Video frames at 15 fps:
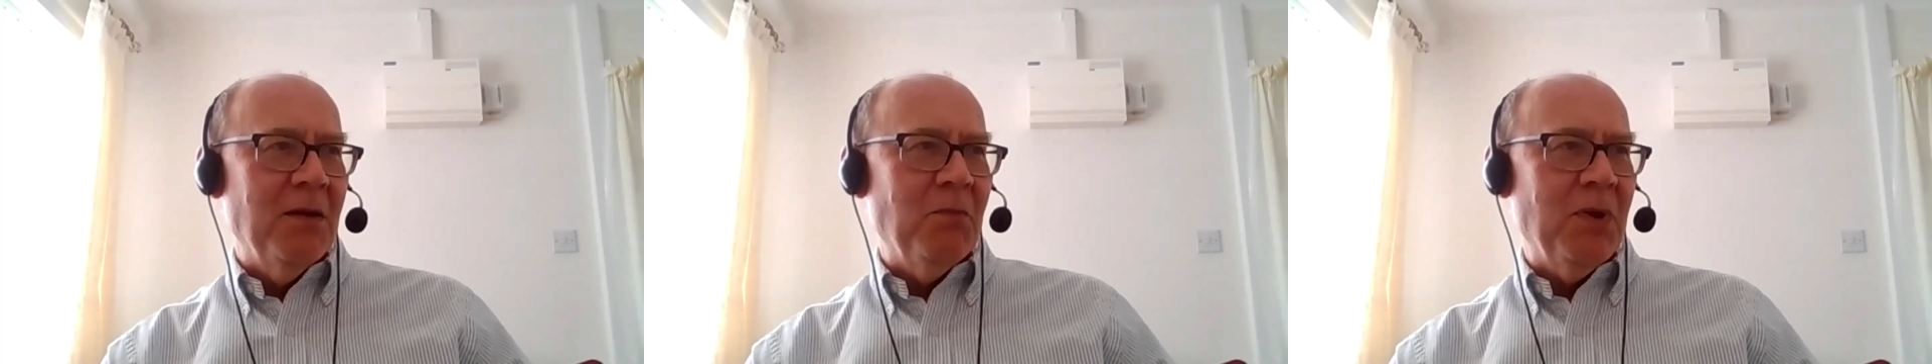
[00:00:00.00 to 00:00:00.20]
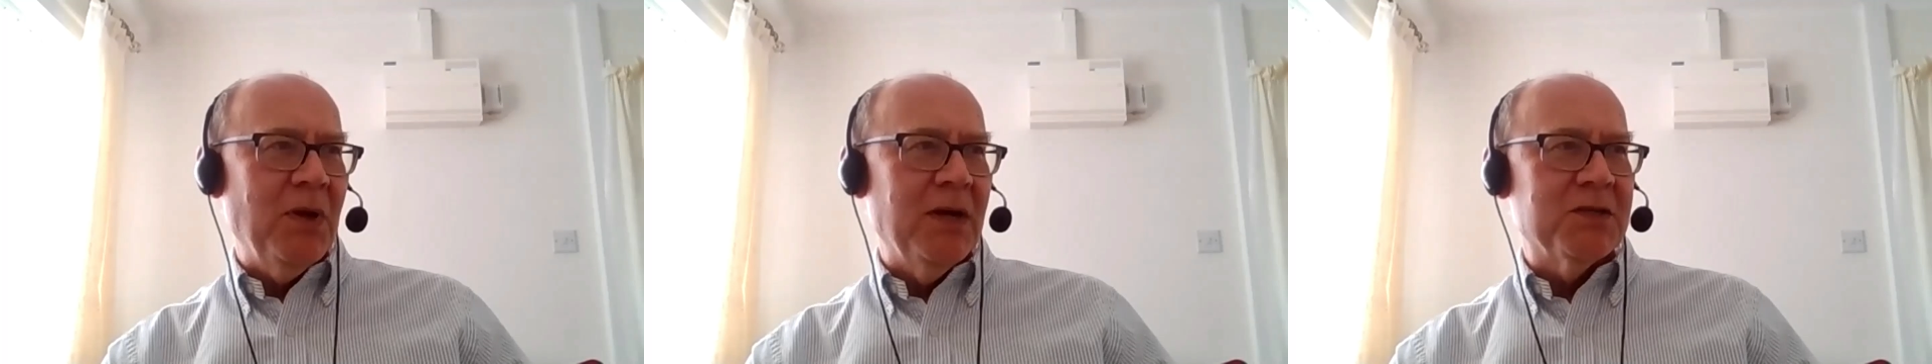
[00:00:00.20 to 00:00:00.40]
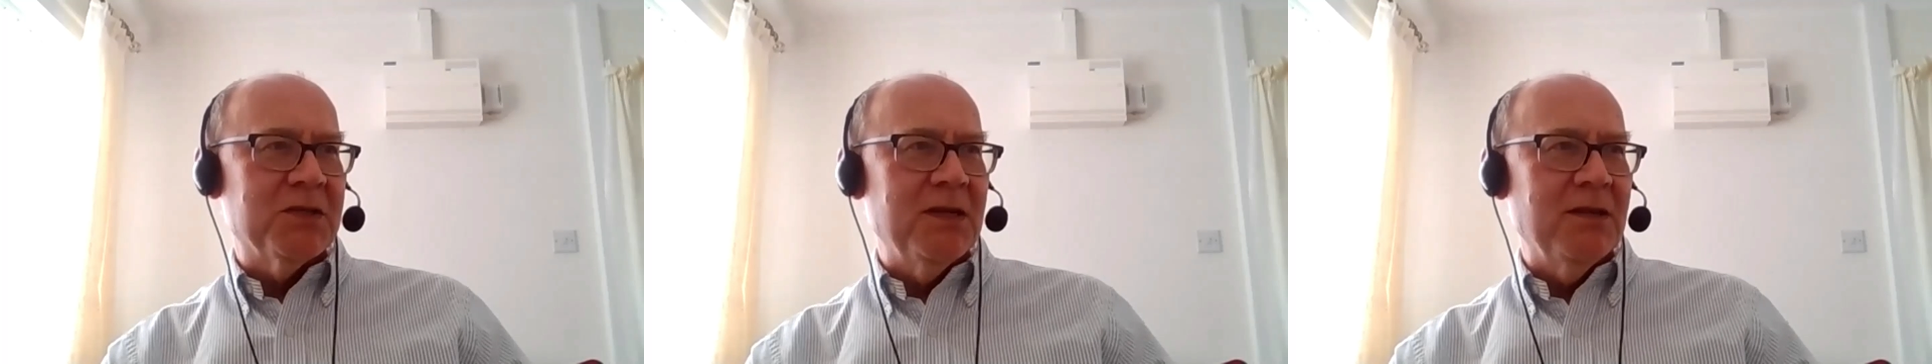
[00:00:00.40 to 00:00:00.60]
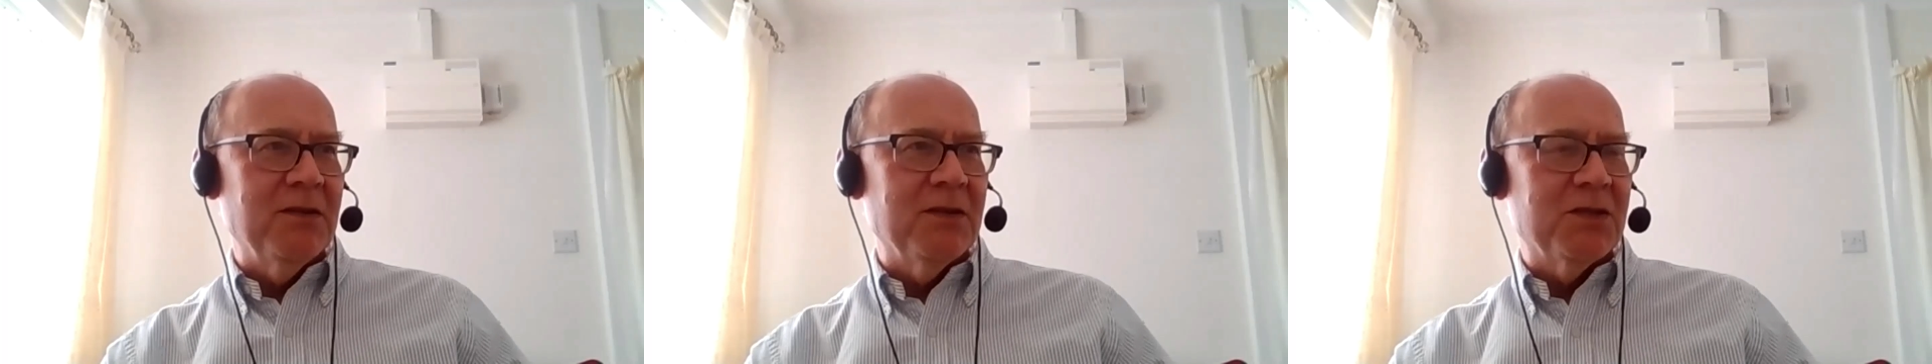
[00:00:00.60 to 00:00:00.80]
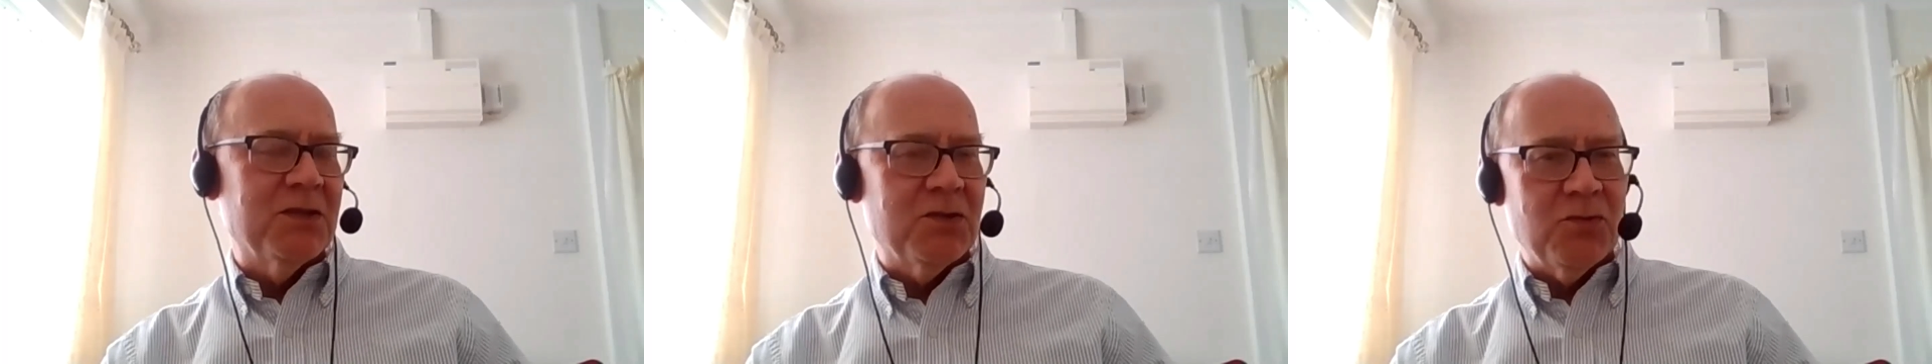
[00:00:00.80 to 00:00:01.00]
person in
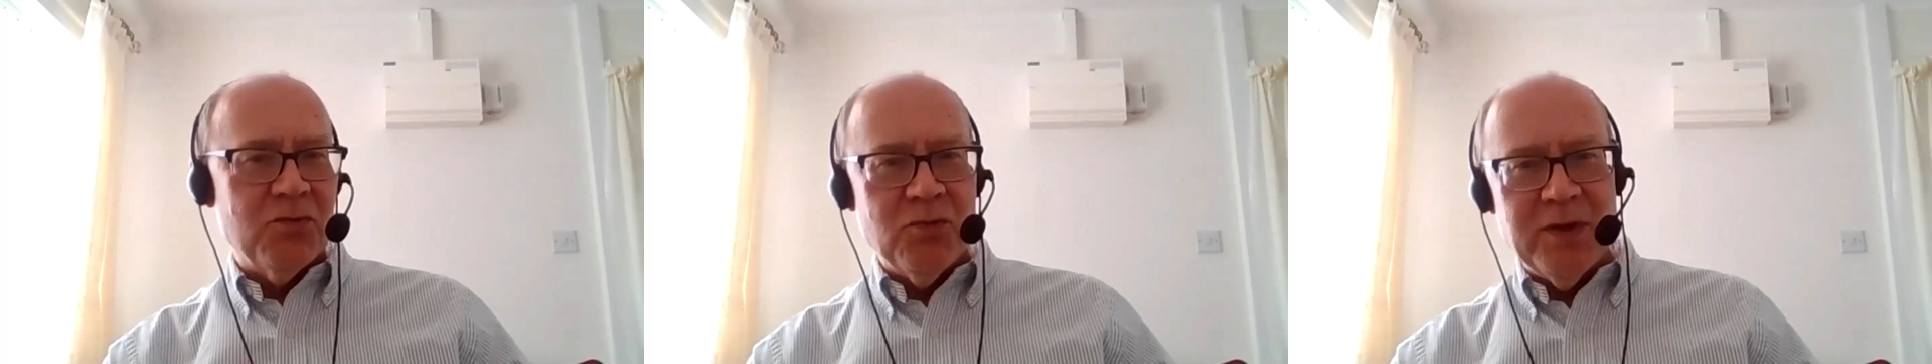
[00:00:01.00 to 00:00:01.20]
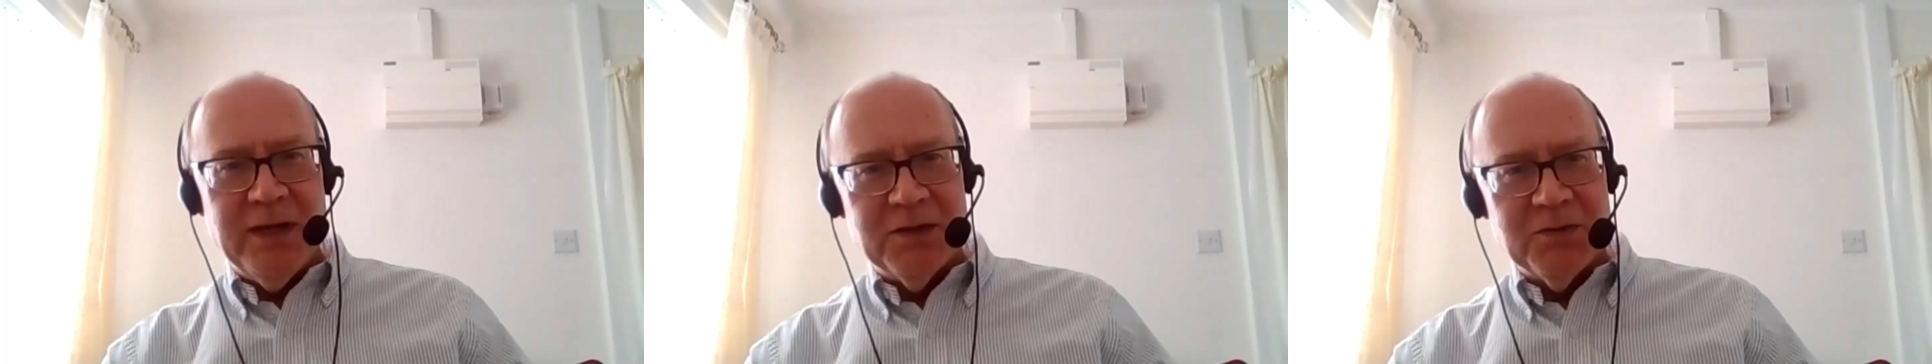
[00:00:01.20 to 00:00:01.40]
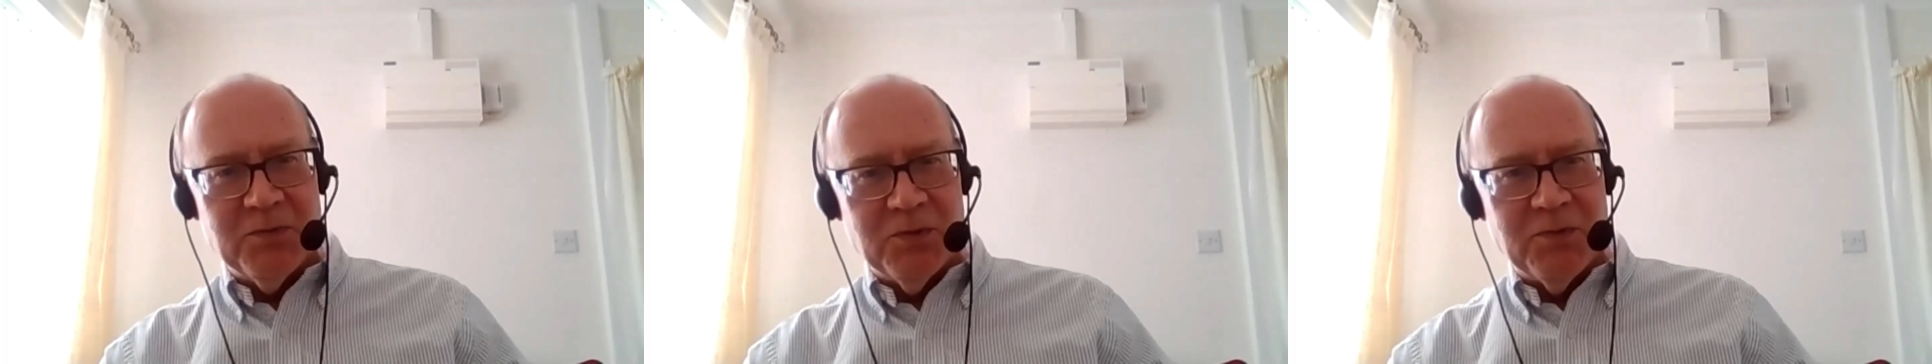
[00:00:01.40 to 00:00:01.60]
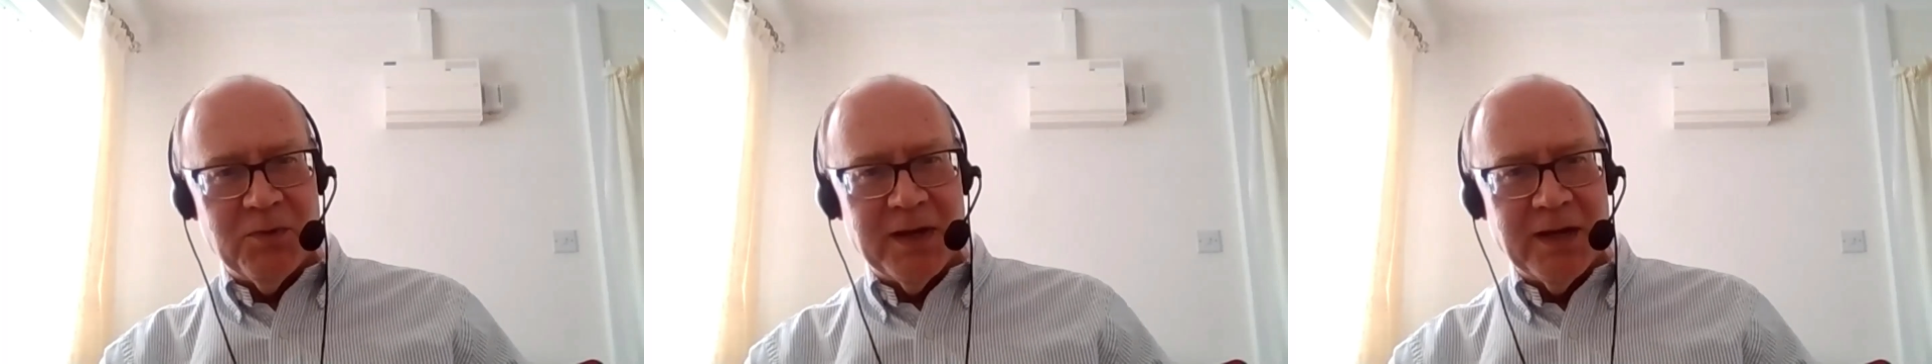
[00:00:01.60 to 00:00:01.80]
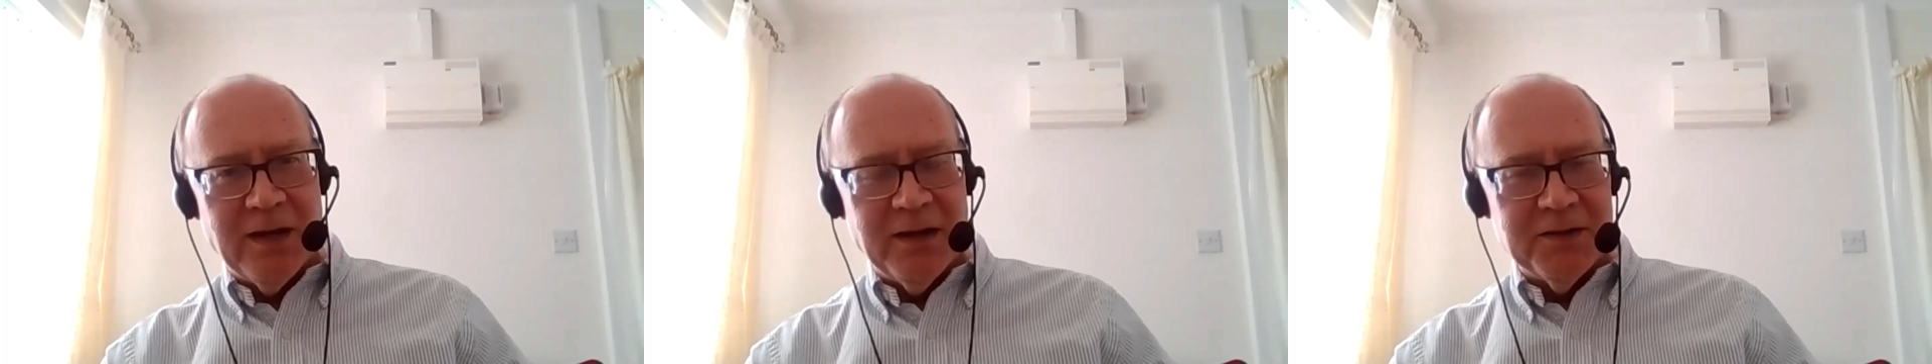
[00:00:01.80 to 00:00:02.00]
the street would
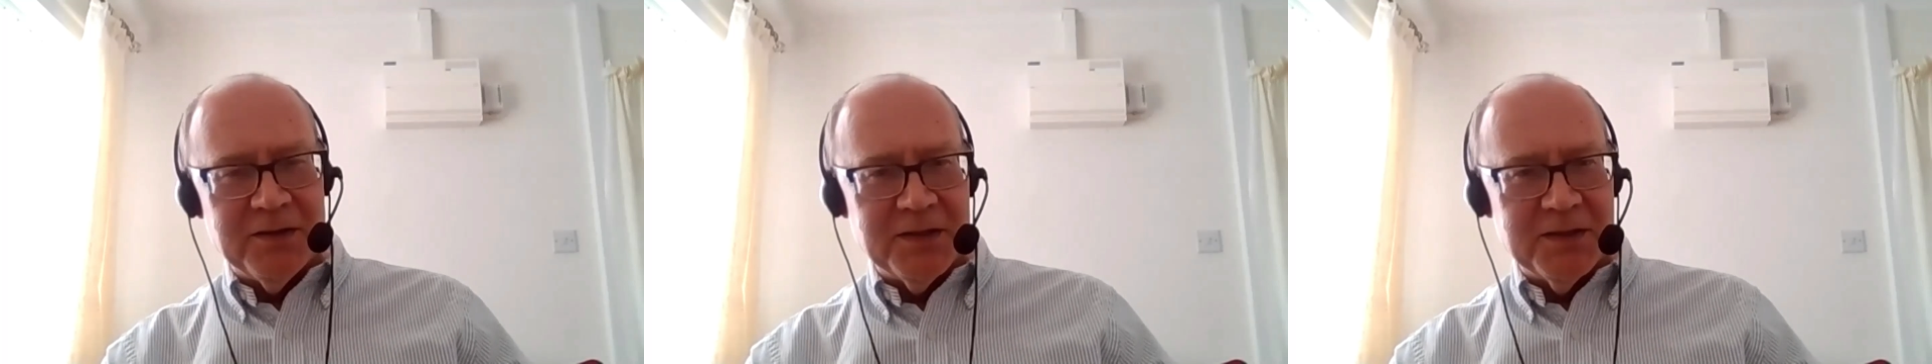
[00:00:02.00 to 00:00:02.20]
regard